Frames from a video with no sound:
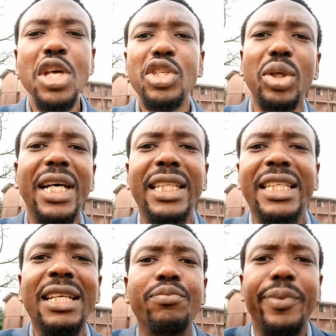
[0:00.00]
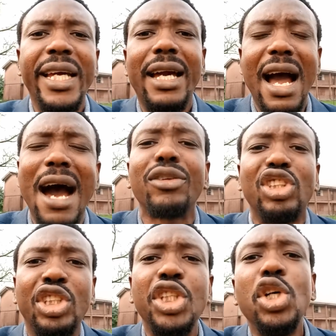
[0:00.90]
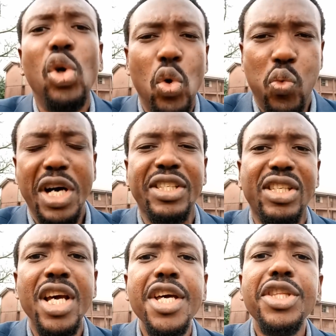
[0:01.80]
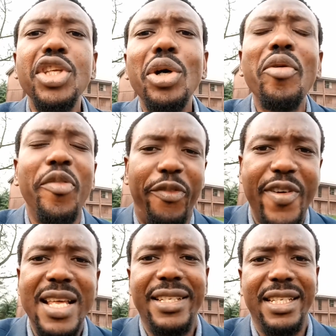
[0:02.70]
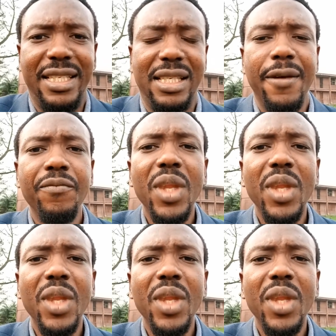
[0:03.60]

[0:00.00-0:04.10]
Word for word: so that it can bring out new ones, new feathers.